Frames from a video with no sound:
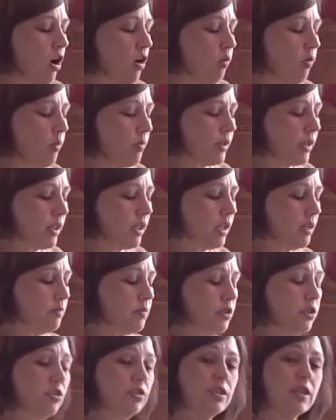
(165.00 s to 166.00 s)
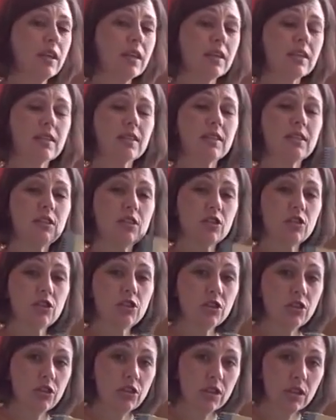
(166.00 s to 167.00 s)
When we come to the
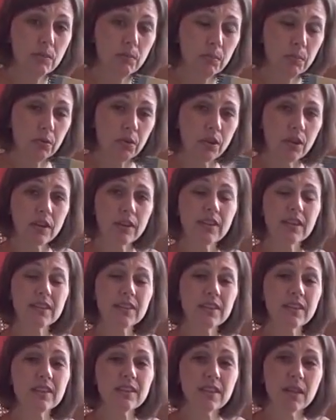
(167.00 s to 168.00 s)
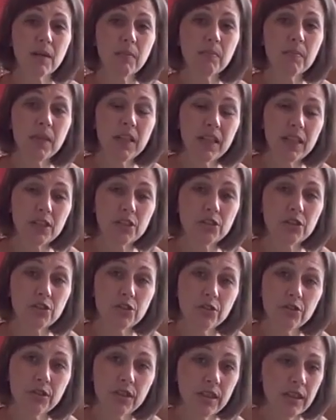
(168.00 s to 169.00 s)
student book, this is something each
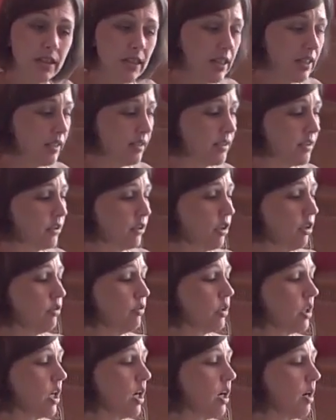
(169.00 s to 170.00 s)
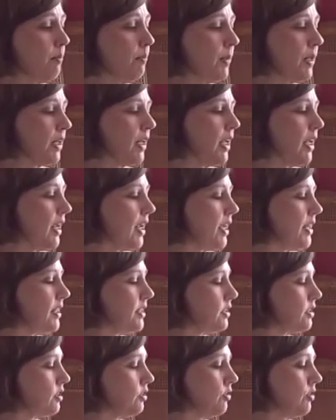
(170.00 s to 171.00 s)
student needs their own copy. And
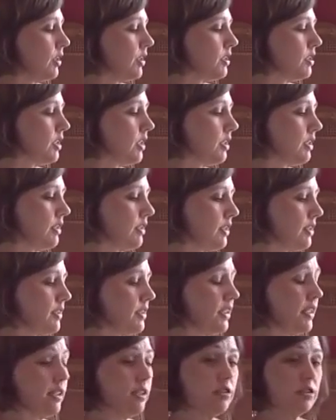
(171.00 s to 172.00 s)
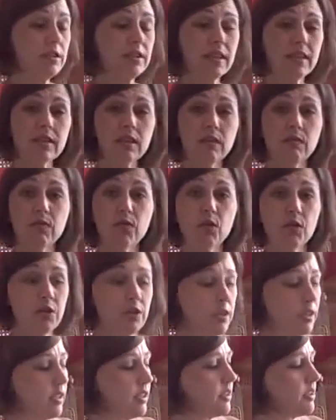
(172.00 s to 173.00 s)
it's going to, let's see, here's lesson four,
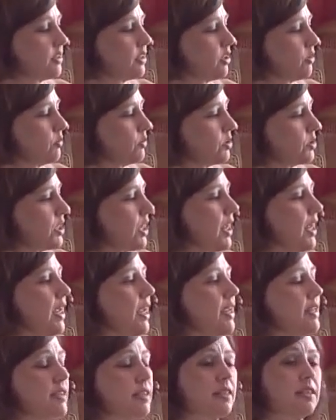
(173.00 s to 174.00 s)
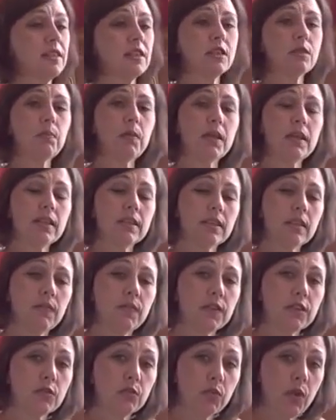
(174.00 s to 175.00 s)
sentence openers. It's going to speak as if
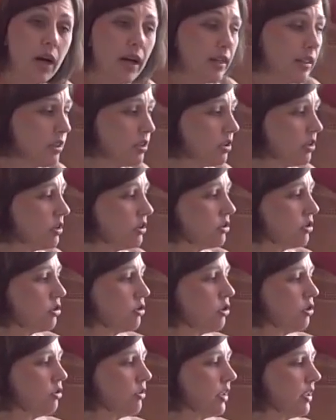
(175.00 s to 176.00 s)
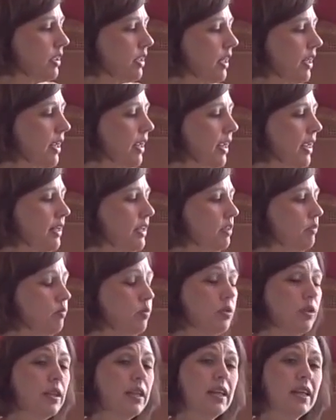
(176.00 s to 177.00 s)
it's writing to the student, and it
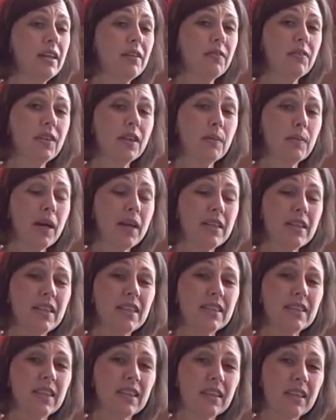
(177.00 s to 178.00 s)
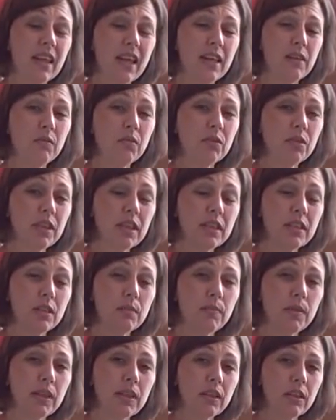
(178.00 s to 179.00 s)
will give them ideas that they will need to
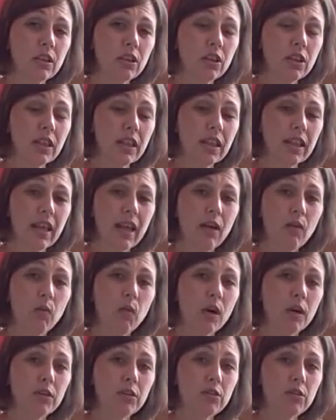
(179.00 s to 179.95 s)
be looking at while